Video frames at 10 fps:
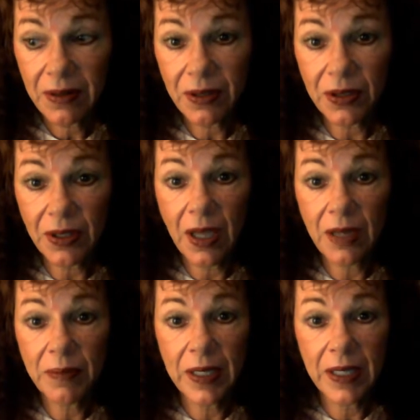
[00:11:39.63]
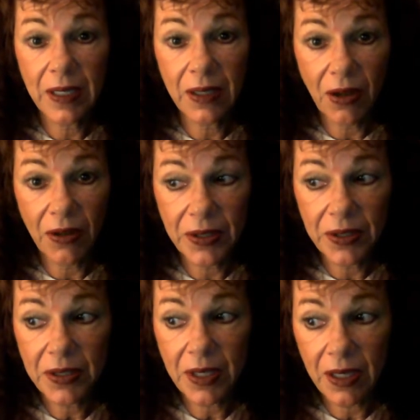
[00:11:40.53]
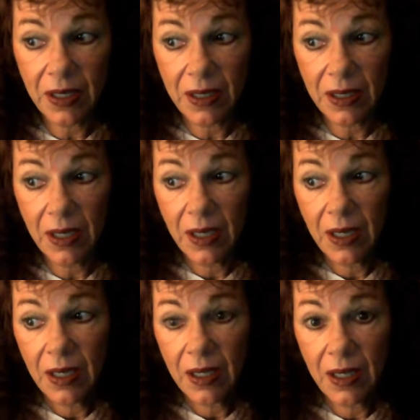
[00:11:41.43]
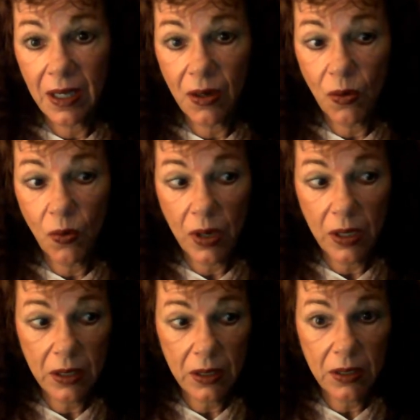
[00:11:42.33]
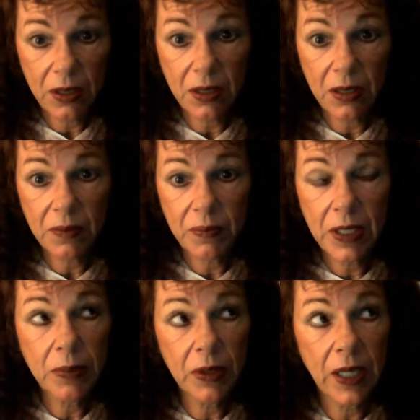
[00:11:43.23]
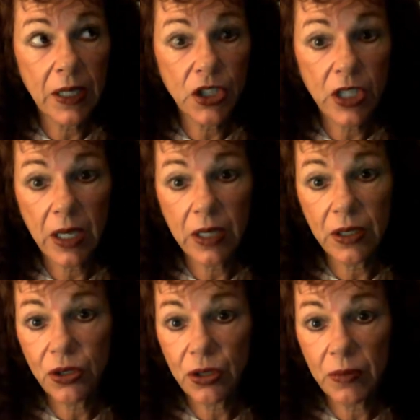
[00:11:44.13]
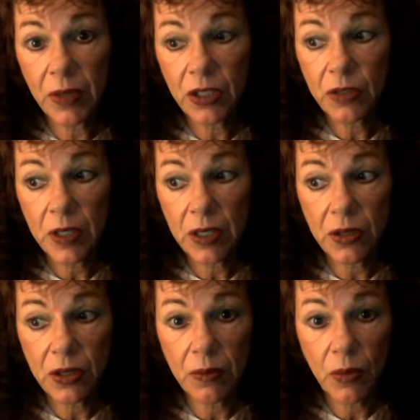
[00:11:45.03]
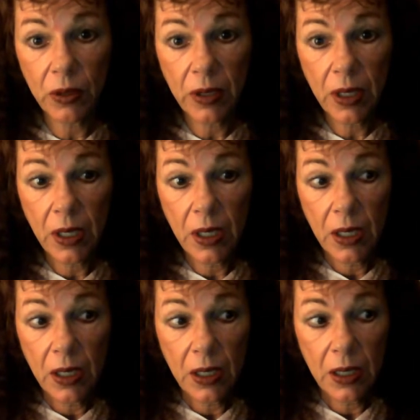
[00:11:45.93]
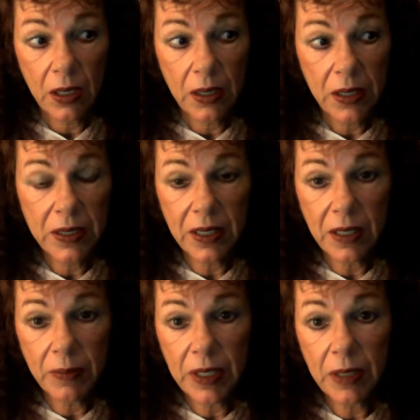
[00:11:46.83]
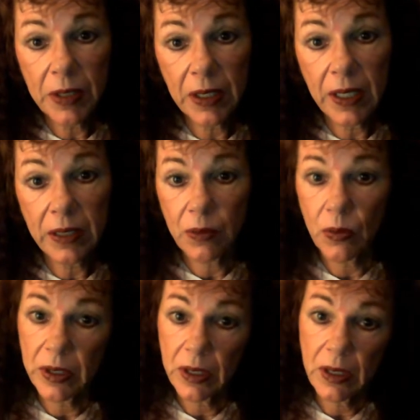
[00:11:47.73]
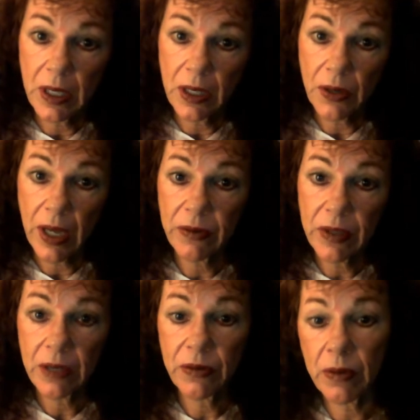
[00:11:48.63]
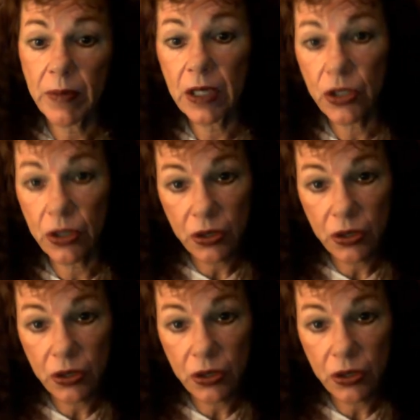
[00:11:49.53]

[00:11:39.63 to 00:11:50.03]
There's a lot of money in all this, and they don't want people educated too much because they're more easily manipulated when they don't have the information.